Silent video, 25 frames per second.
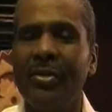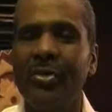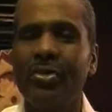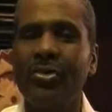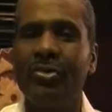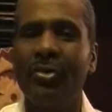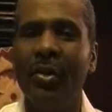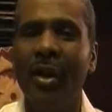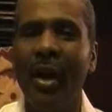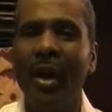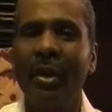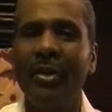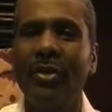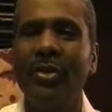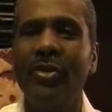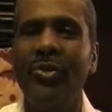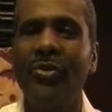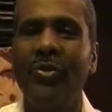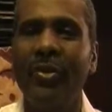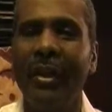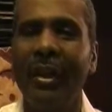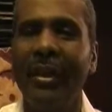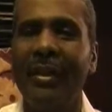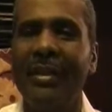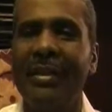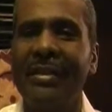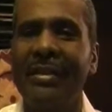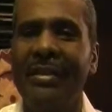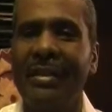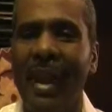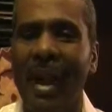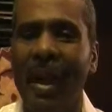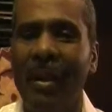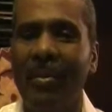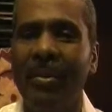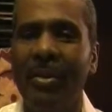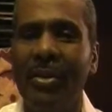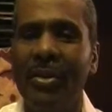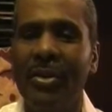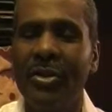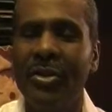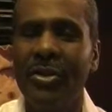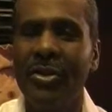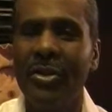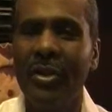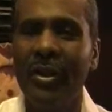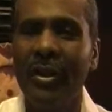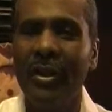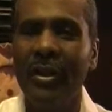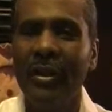is trying to
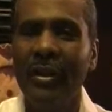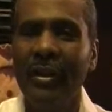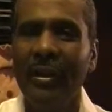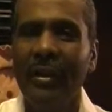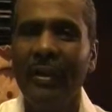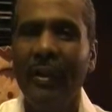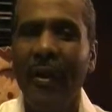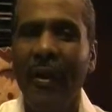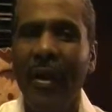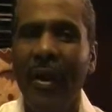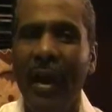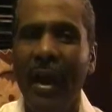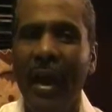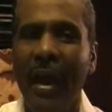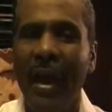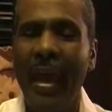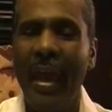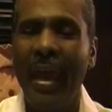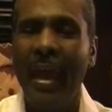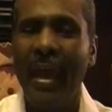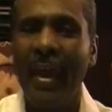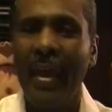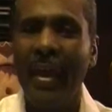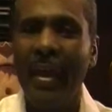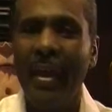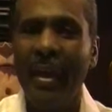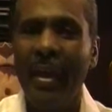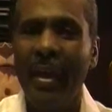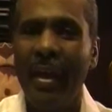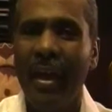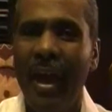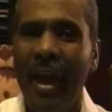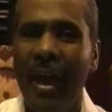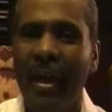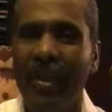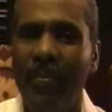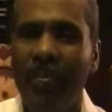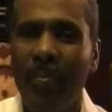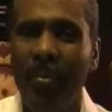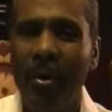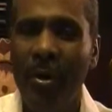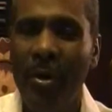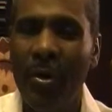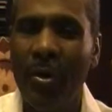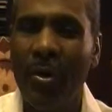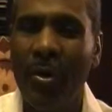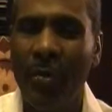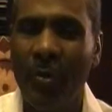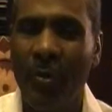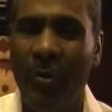establish a, a
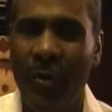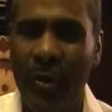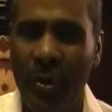point of